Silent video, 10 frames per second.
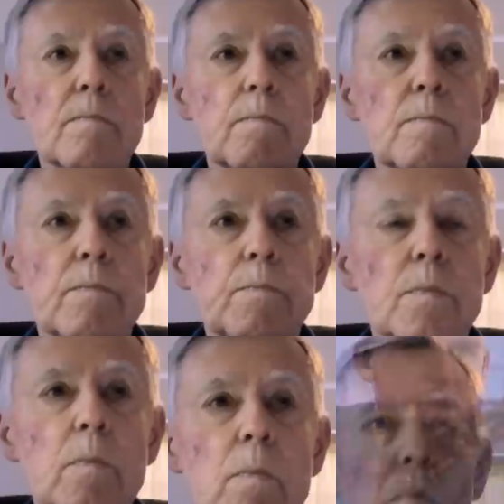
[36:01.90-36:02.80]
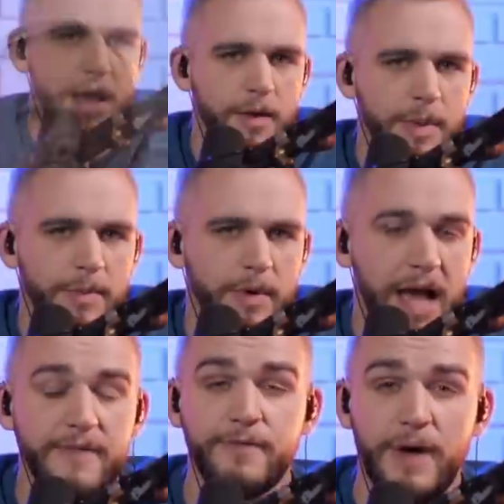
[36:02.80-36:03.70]
I mean, I, I, I remember
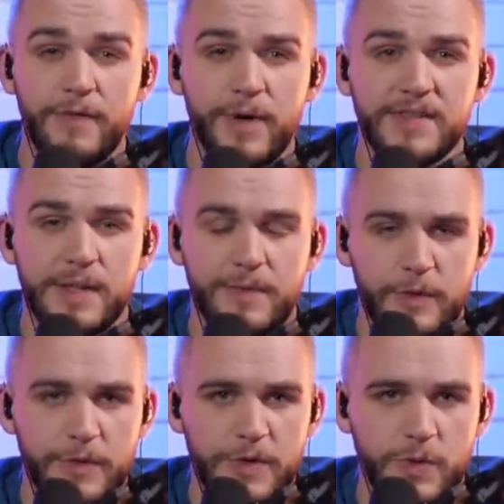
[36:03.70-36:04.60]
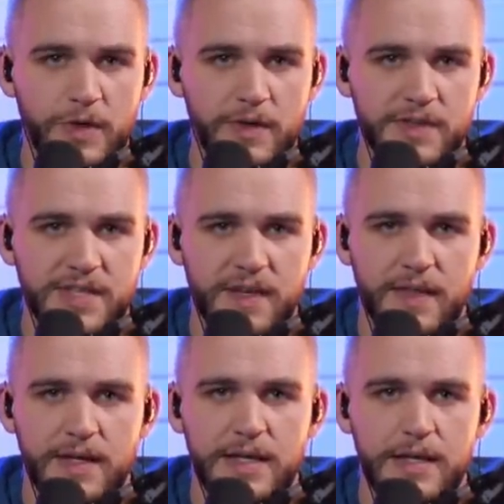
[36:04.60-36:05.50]
I've I've read some of Luther's work saying
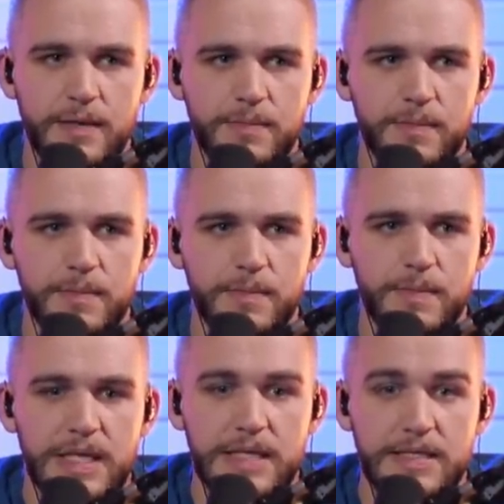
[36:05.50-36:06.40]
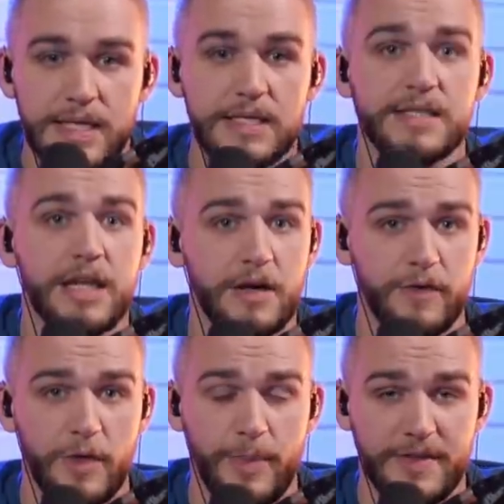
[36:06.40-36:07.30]
that he he didn't care
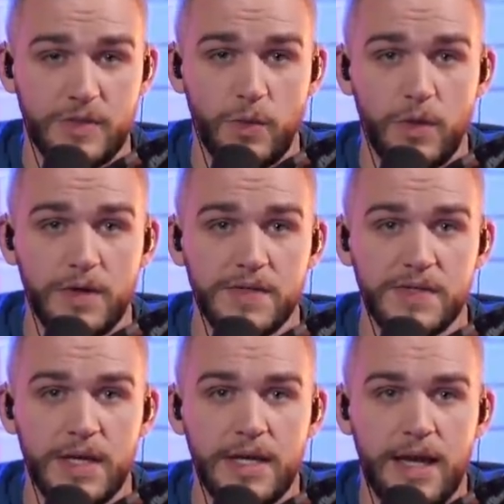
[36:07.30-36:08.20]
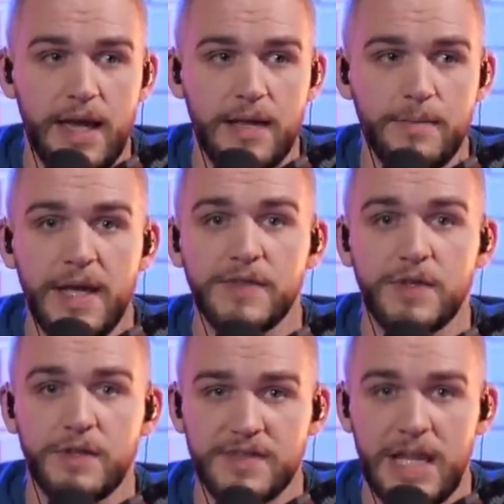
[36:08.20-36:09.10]
for the peasant wars and made
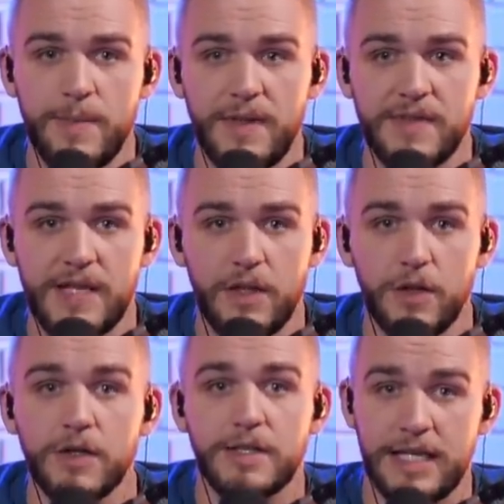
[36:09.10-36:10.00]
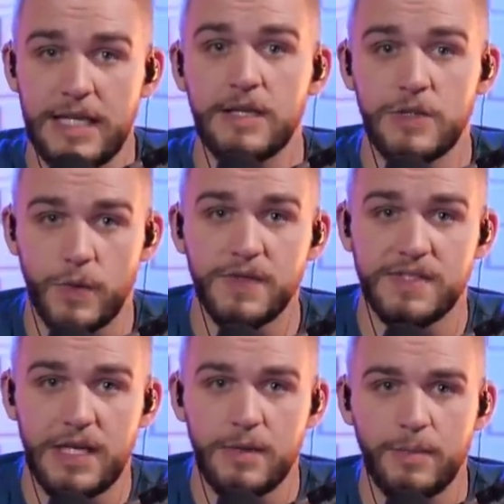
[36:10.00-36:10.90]
certain statements that looked like he endorsed
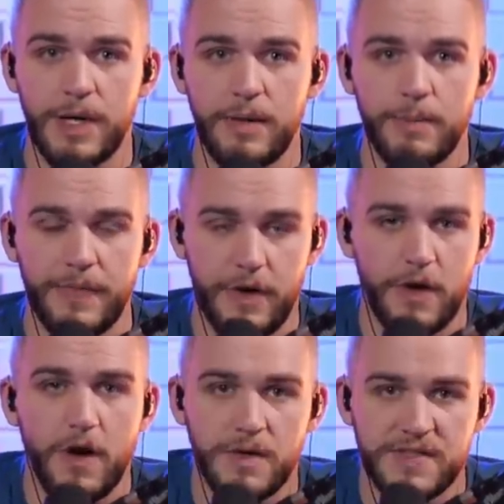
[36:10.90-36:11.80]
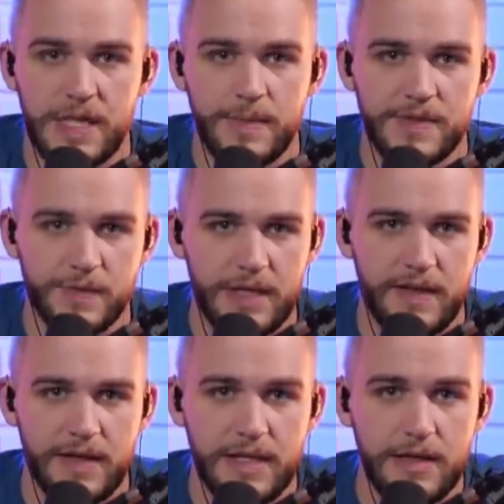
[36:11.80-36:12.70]
it, but but there are statements written
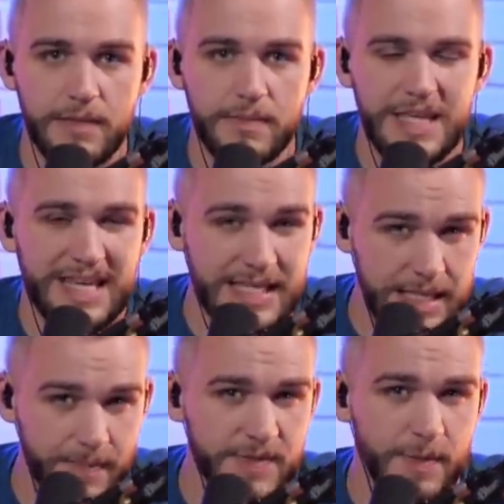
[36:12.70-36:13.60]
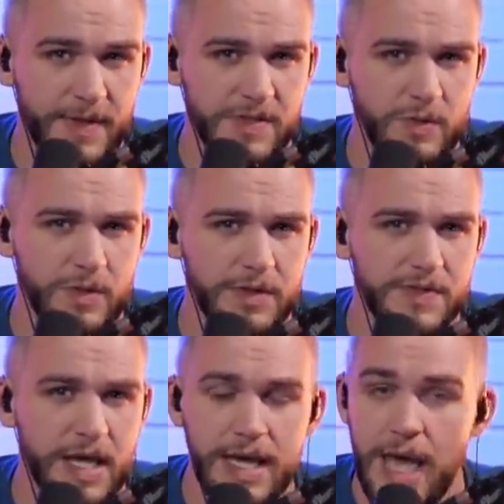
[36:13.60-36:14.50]
that he he condemns the peasant
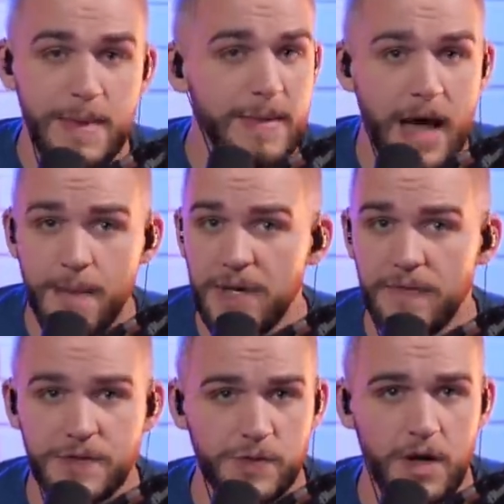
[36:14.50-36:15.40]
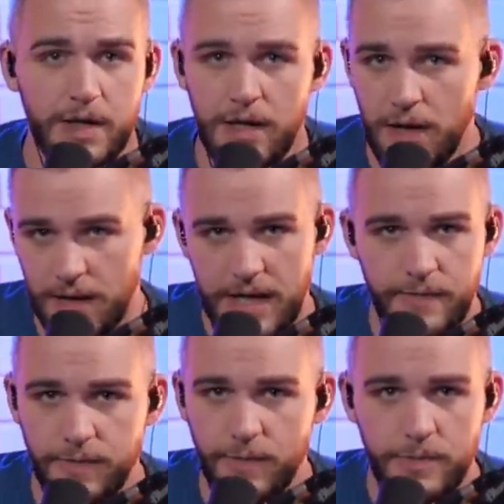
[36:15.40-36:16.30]
wars. And maybe I'm getting this wrong, and I'll, I'll kind
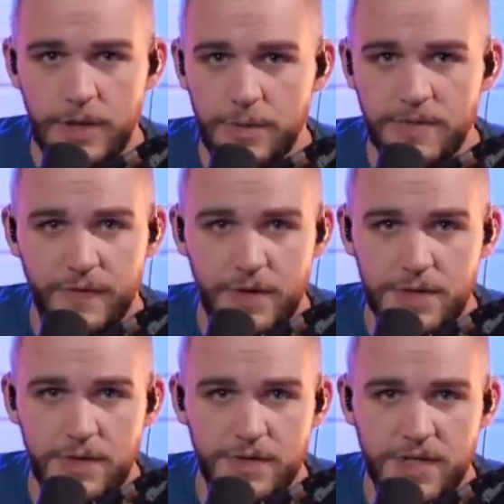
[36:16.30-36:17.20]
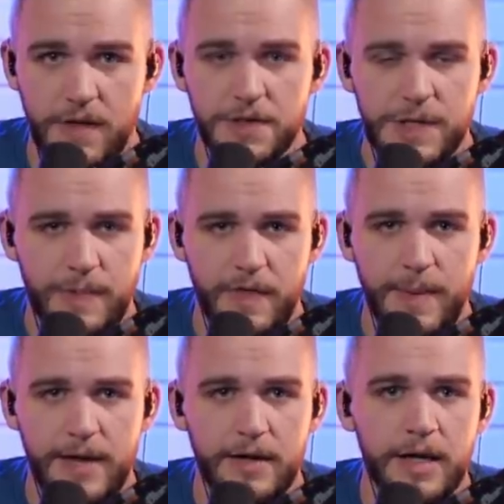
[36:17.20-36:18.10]
of you know defer to your scholarship on the
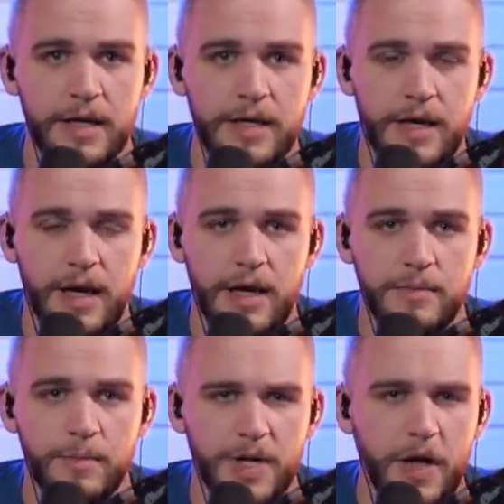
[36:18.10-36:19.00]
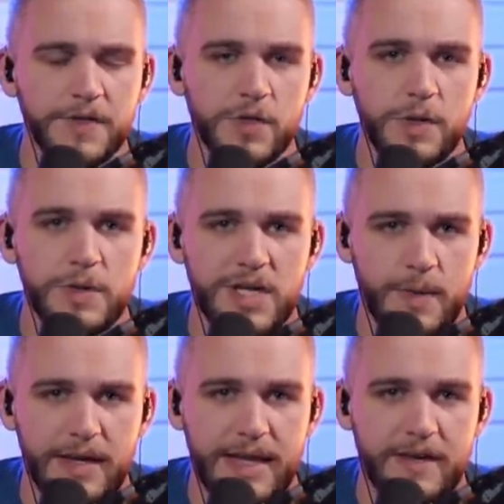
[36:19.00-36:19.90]
matter. Um, but also, when you talk
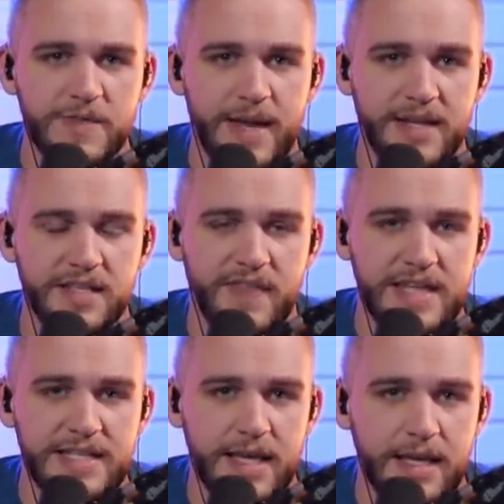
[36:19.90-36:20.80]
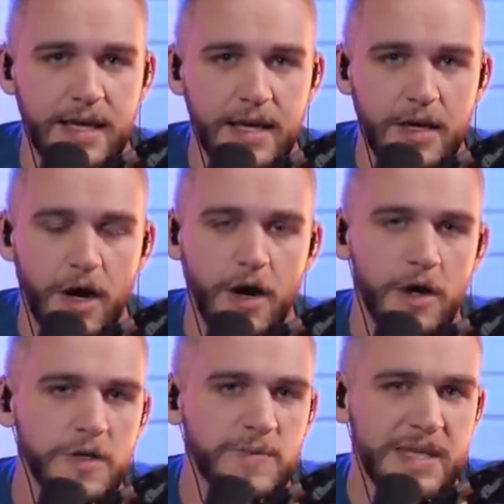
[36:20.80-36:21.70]
about charismatics of that day, are, are
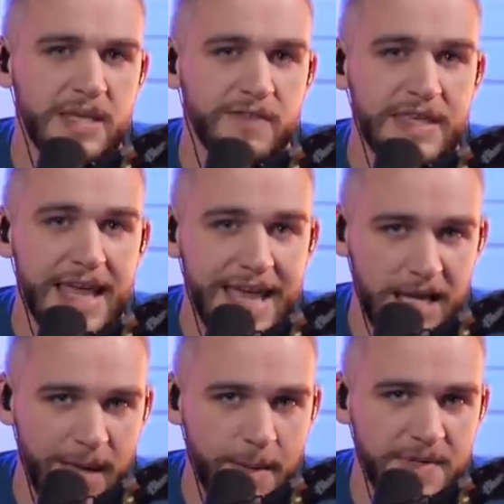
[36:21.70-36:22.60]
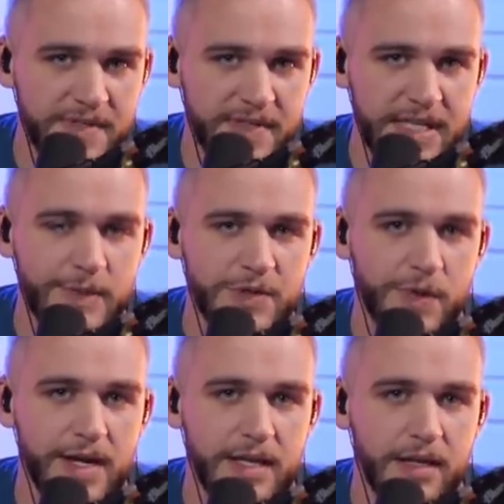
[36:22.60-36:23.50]
you speaking of the Anabaptists that he was
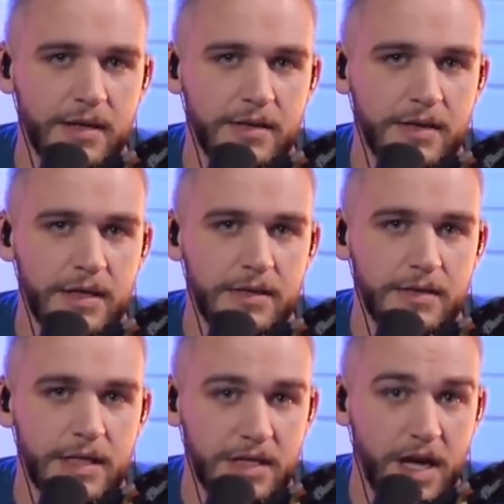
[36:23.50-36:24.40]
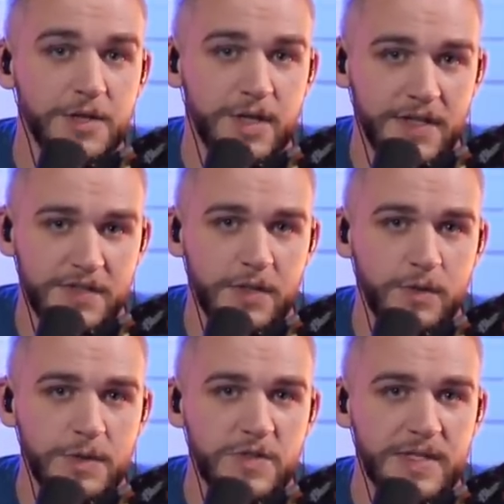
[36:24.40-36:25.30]
writing in in in contrast to
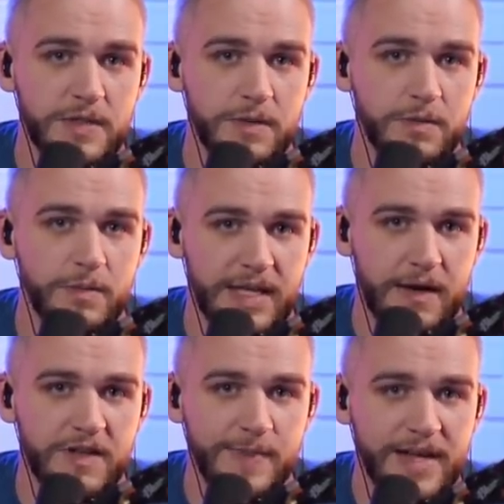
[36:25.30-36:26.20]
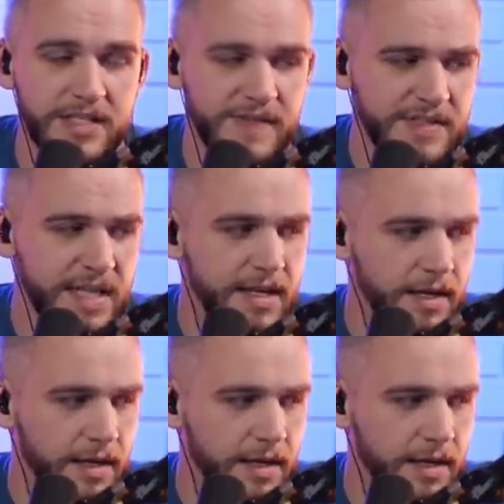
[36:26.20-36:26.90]
when you speak to the charismatics of his day?